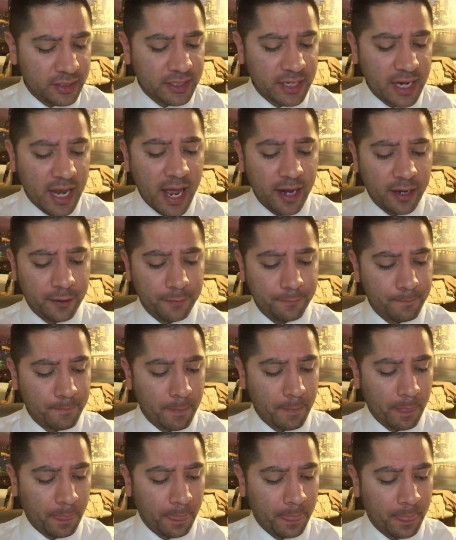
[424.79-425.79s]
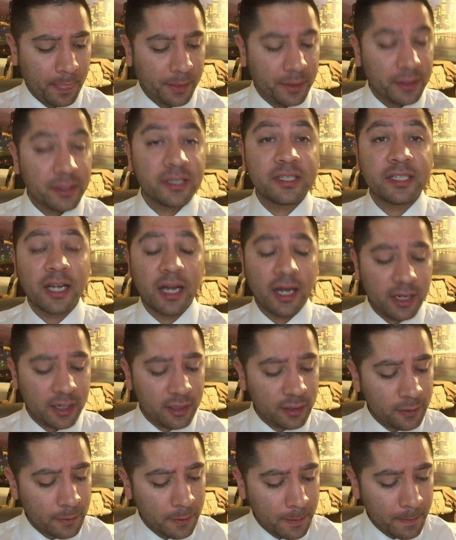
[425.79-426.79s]
said,
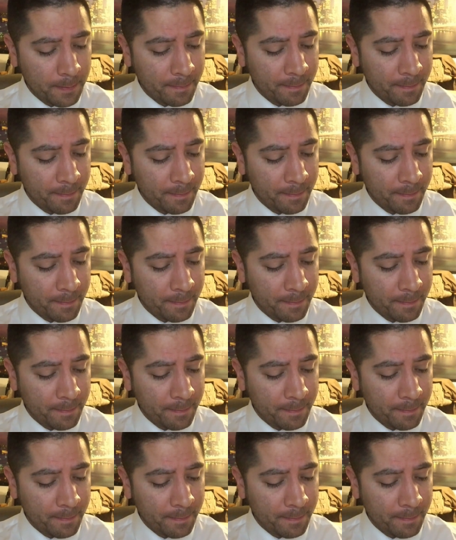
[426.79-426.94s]
Son,